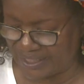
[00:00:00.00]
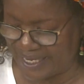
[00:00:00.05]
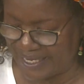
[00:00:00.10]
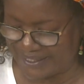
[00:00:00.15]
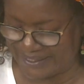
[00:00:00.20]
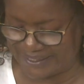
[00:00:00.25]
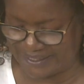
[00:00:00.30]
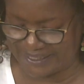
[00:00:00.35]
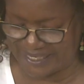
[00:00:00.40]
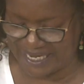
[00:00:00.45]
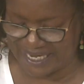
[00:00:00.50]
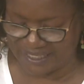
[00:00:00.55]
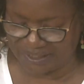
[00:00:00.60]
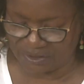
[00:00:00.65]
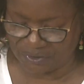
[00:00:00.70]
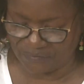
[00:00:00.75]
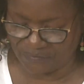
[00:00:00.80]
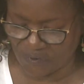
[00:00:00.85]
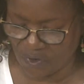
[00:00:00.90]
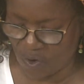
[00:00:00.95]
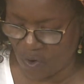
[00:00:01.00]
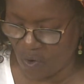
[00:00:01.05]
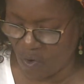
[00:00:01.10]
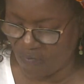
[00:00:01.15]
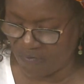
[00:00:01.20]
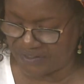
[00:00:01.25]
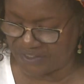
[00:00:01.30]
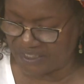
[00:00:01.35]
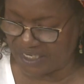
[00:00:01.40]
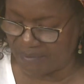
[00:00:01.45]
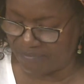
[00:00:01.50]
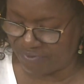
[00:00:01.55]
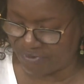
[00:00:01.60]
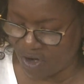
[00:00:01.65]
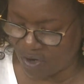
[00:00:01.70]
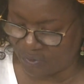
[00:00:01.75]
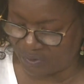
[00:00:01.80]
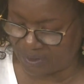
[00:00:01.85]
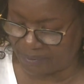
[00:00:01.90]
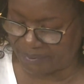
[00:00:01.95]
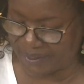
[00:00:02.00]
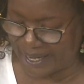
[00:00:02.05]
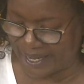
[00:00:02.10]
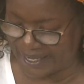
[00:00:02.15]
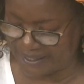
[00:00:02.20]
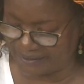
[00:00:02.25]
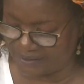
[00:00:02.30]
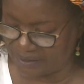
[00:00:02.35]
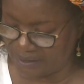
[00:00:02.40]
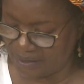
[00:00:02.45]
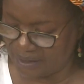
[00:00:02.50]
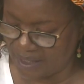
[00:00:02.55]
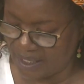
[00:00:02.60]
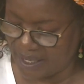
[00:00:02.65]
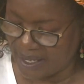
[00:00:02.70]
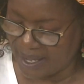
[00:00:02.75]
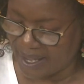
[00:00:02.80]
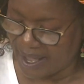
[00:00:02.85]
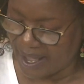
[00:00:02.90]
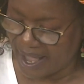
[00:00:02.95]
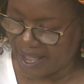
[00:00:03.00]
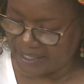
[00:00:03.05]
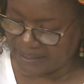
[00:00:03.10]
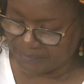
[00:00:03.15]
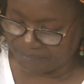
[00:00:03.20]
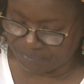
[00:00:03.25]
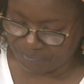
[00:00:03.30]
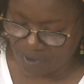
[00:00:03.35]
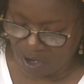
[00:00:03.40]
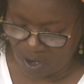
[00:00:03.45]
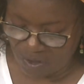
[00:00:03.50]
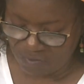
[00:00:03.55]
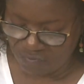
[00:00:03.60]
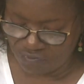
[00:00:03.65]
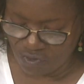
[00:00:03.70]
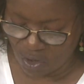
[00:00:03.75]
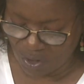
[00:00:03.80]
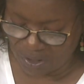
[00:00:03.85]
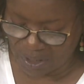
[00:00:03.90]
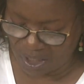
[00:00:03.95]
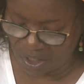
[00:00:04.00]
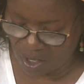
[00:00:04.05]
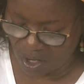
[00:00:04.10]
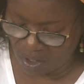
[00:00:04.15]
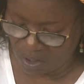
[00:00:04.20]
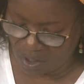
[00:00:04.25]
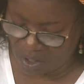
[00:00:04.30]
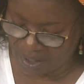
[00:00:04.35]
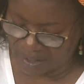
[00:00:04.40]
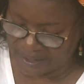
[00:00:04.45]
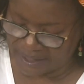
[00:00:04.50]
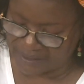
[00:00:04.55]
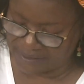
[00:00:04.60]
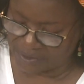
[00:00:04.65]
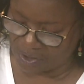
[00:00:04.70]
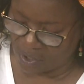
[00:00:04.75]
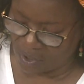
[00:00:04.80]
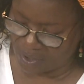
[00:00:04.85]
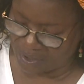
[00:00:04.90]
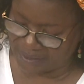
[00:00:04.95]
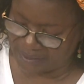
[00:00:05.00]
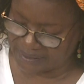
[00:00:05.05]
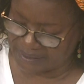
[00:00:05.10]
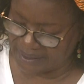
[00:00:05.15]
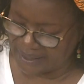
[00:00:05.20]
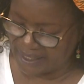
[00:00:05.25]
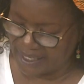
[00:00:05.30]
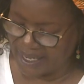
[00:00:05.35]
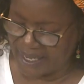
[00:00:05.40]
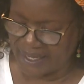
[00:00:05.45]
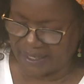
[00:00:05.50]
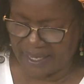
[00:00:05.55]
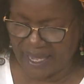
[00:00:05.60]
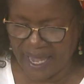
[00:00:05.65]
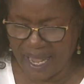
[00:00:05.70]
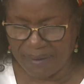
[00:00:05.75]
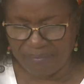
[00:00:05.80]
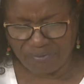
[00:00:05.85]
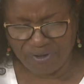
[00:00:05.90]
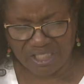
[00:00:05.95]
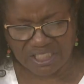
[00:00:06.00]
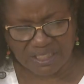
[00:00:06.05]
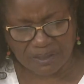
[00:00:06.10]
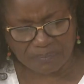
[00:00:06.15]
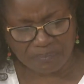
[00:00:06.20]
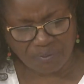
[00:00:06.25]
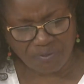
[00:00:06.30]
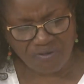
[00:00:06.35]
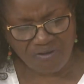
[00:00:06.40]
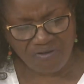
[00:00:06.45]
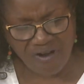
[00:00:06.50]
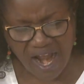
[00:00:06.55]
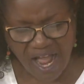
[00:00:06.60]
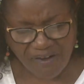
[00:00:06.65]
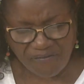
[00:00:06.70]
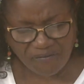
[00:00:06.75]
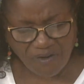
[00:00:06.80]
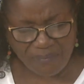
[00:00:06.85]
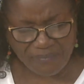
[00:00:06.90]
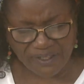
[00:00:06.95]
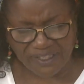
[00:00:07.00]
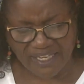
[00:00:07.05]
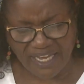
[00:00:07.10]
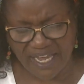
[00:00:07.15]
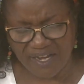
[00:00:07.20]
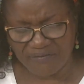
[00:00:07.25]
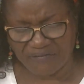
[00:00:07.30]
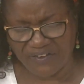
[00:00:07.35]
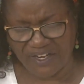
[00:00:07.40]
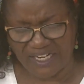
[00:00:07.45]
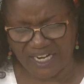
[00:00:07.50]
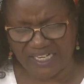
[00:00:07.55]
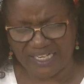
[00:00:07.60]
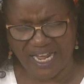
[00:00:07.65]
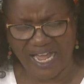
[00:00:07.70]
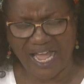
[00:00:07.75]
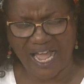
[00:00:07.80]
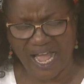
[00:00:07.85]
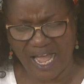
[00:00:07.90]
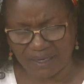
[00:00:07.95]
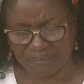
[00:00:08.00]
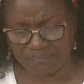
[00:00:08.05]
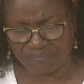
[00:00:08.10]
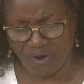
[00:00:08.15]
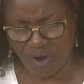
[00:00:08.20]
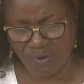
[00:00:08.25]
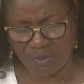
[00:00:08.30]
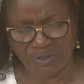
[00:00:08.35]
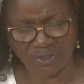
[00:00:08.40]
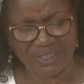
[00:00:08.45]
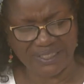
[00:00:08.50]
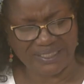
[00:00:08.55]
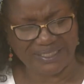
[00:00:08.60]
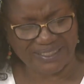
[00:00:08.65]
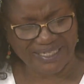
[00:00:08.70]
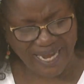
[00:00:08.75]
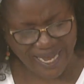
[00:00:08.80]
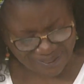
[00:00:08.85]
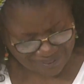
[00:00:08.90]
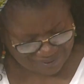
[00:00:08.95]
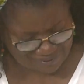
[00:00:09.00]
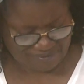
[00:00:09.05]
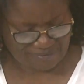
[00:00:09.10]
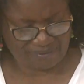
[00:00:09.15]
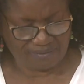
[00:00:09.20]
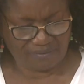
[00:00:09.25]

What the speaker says: estate for Overseer Brown to pass. As Brown rode along on his horse, Cambridge sprang from the cane field and hacked Brown to death.